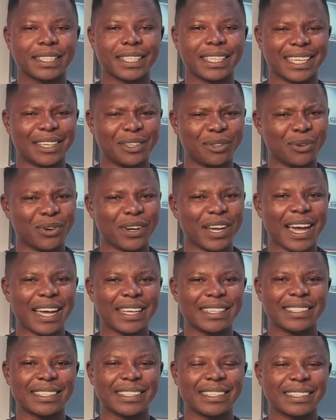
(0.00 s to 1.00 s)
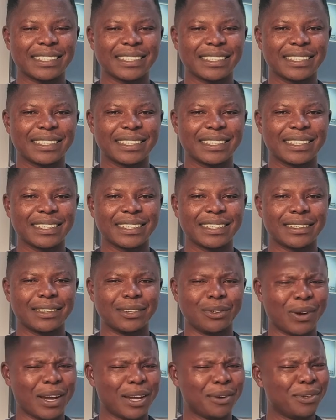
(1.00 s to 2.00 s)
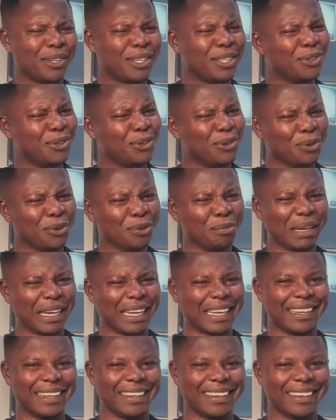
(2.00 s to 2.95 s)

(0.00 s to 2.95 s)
Then you would ask, do I really know men